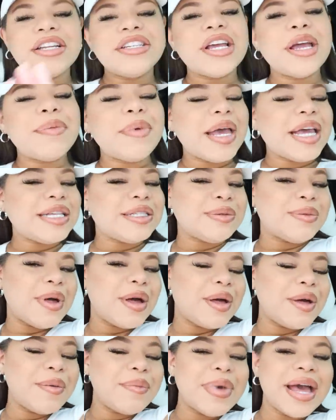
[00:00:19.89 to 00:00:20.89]
Hey babes,
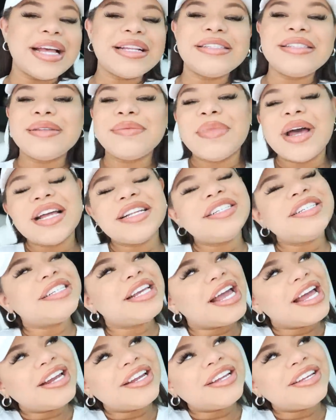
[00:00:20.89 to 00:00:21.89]
welcome back to my
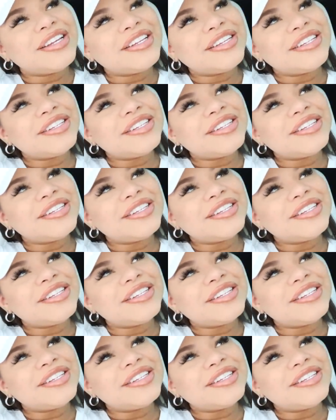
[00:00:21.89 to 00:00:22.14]
channel.